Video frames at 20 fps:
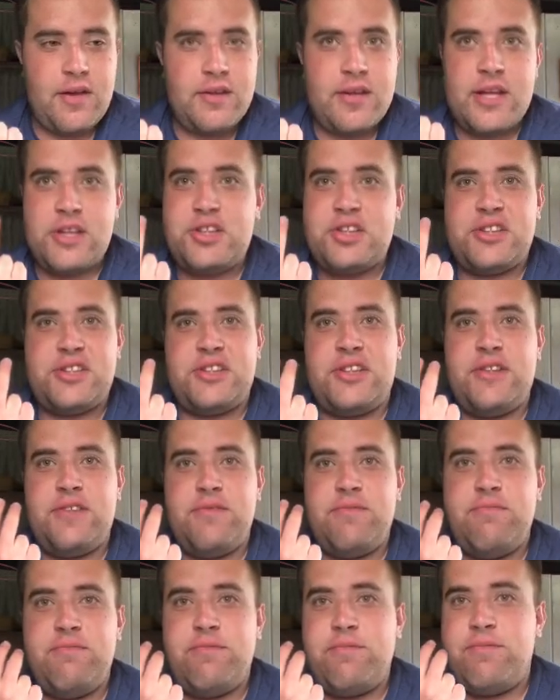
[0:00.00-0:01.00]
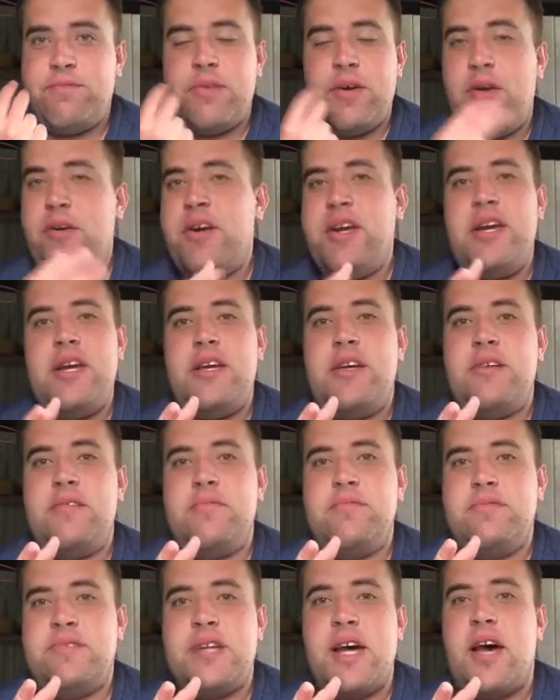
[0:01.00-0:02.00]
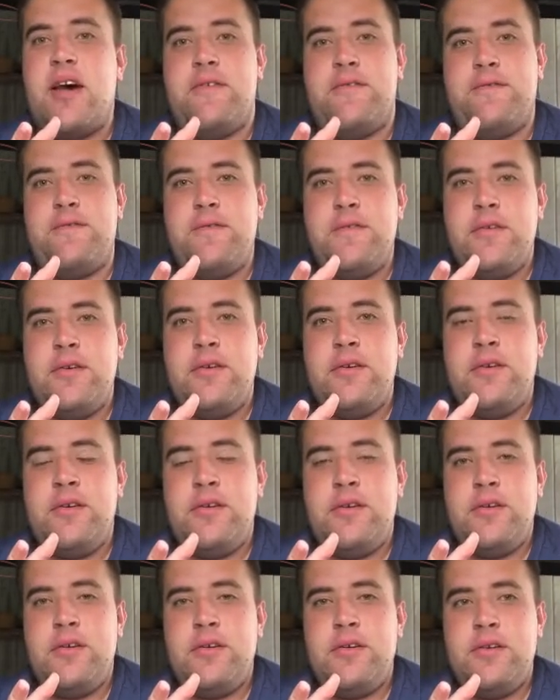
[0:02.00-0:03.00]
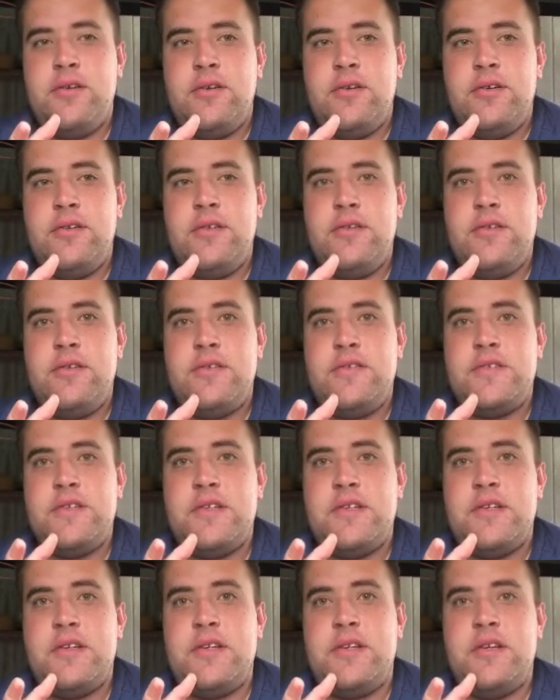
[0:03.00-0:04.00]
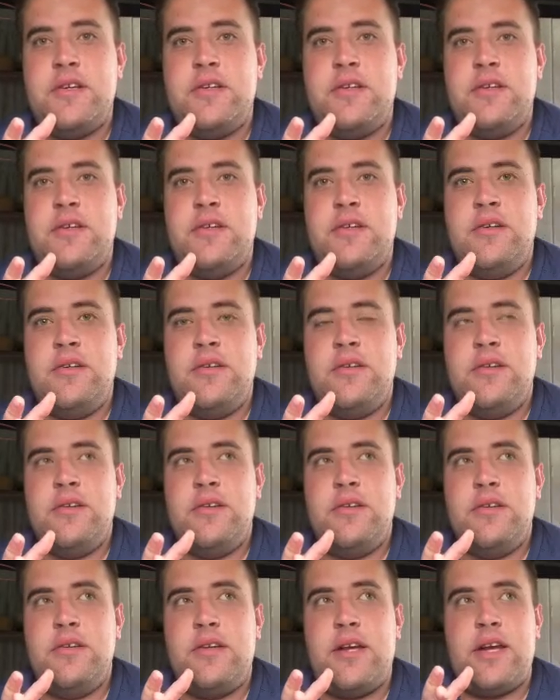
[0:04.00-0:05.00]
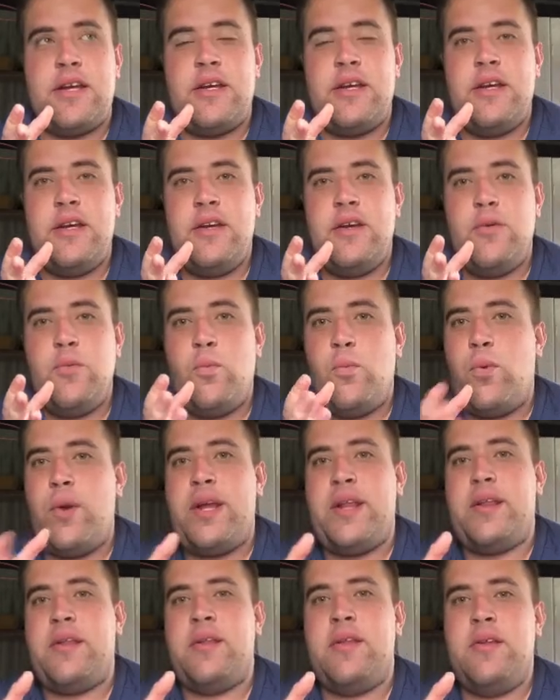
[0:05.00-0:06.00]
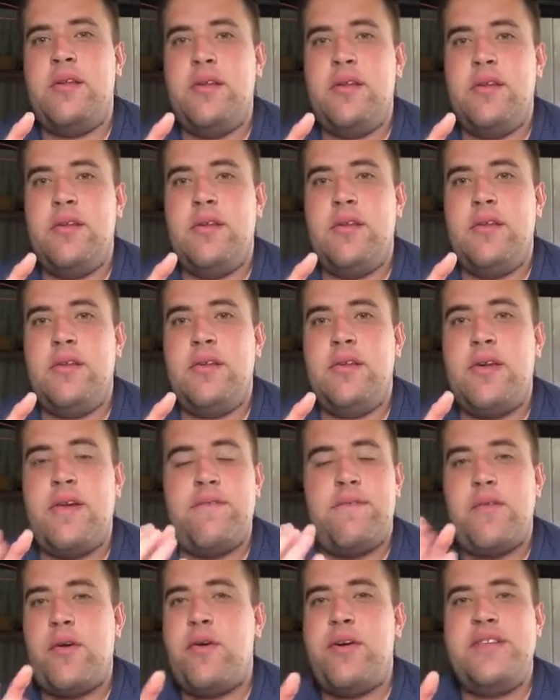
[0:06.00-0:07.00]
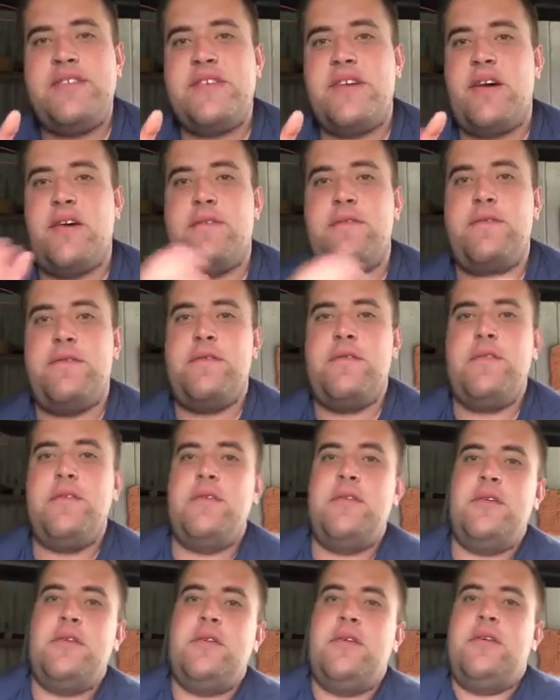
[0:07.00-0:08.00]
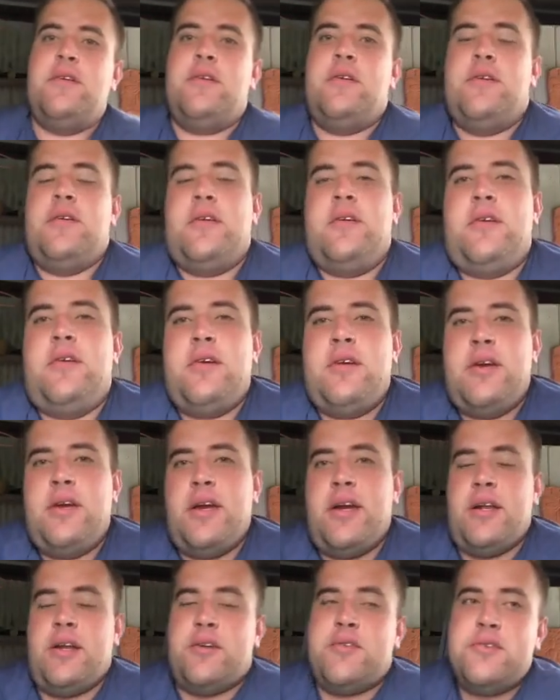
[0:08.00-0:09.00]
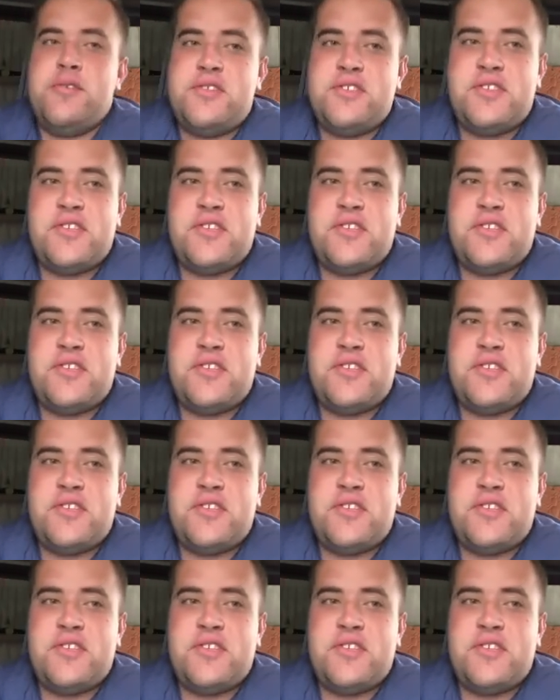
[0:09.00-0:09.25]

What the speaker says: They're just very tough to like win. They're very tough, and I could